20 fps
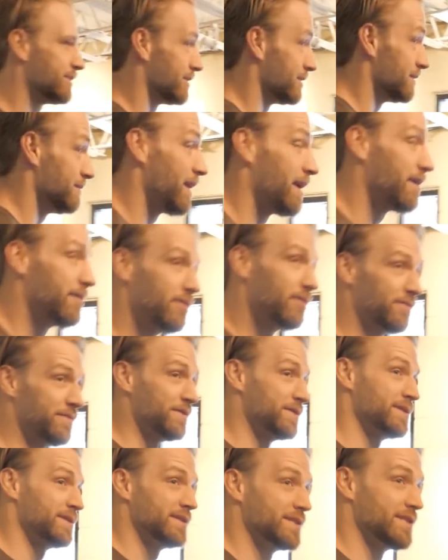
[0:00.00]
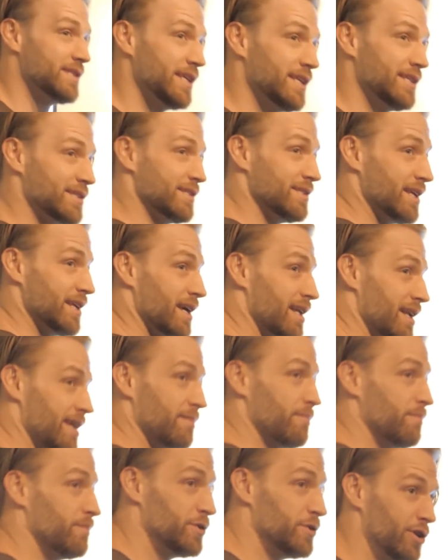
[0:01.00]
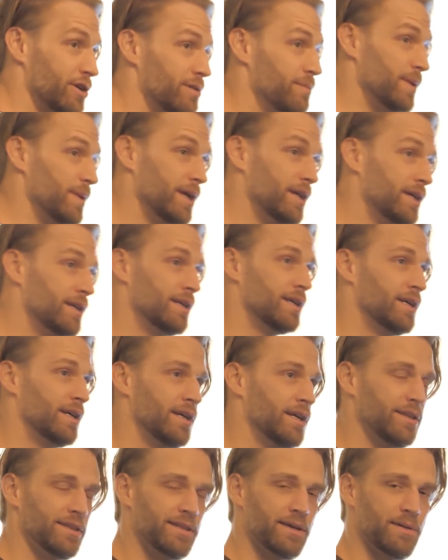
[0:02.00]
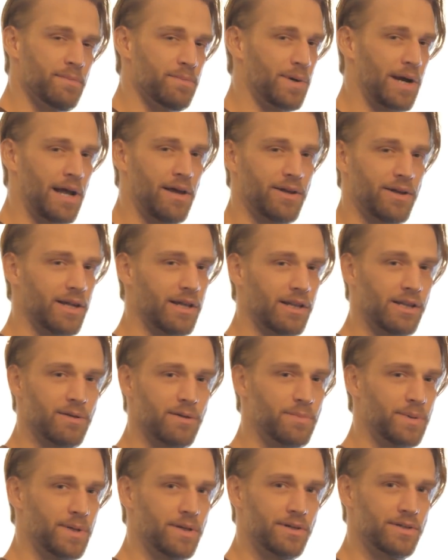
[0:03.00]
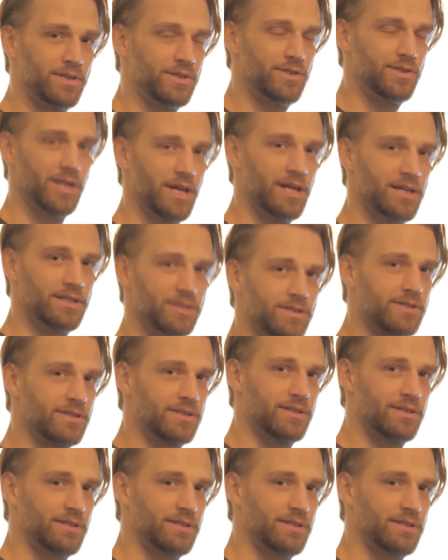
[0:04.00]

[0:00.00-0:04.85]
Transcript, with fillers: I don't know if it's in season yet. It should be. The brown ale up here is just.